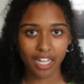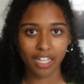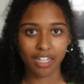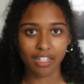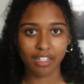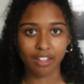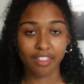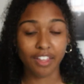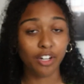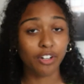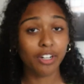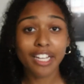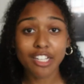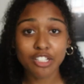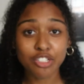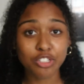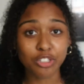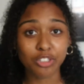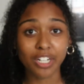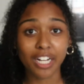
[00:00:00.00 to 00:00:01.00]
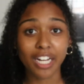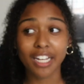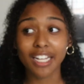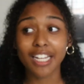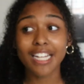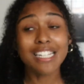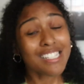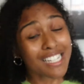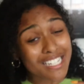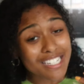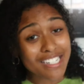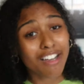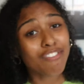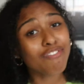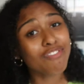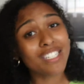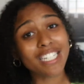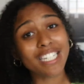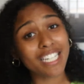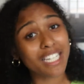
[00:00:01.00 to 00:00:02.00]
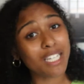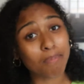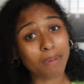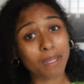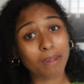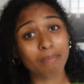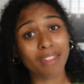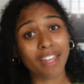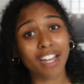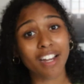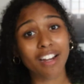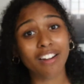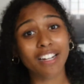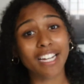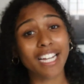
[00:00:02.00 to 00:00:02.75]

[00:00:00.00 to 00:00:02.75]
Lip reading: and their history is enough to keep him there.